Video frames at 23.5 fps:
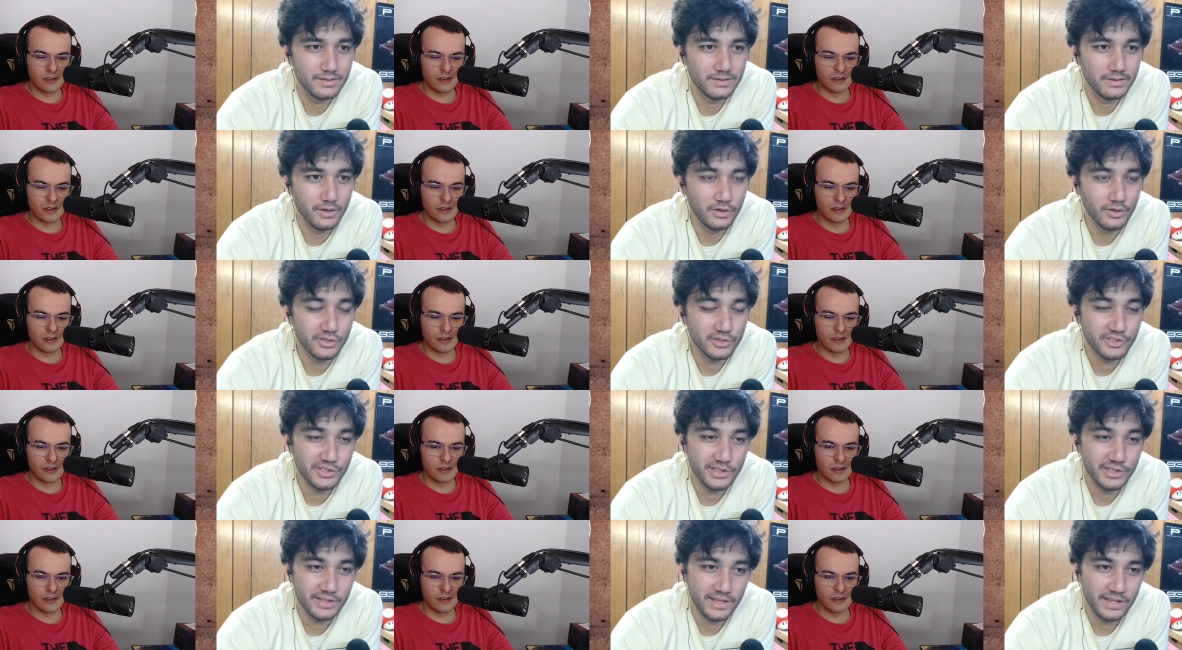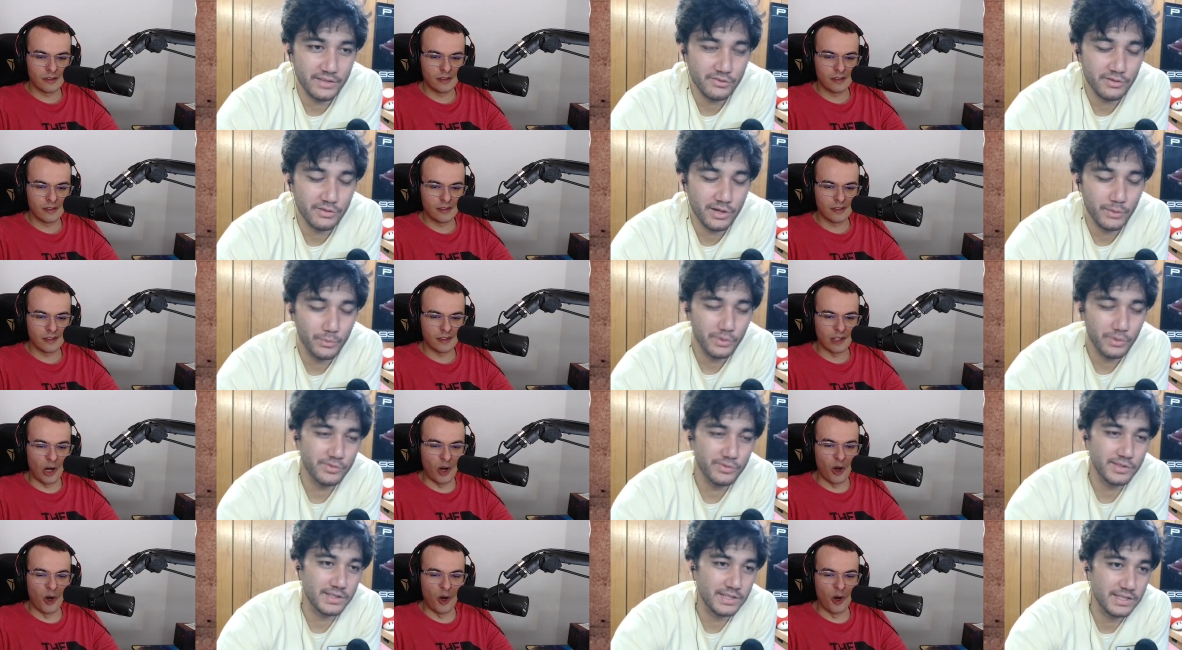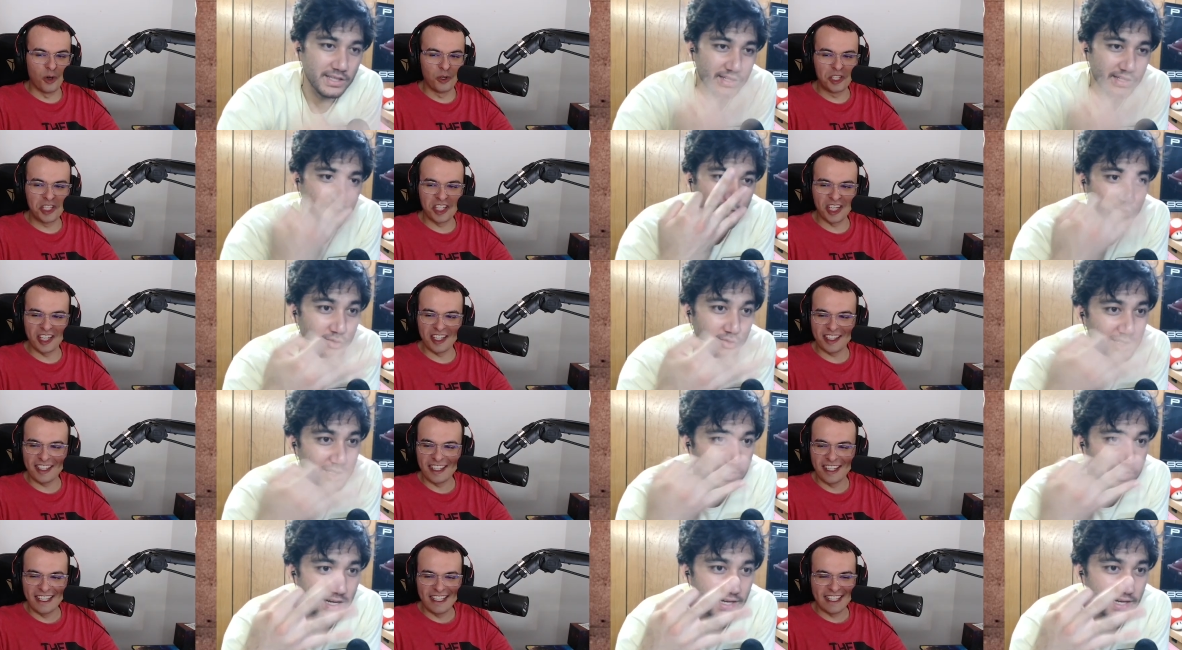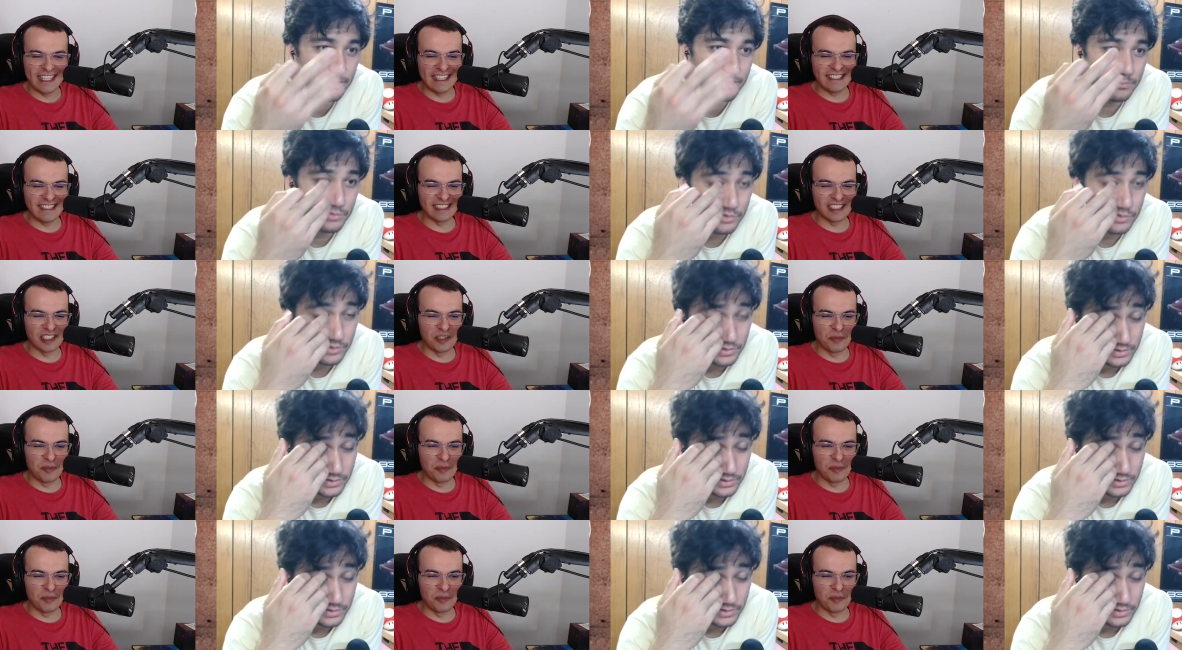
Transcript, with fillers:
Speaker 1: Oh shit, that's right. What was it? He has three times. He's gonna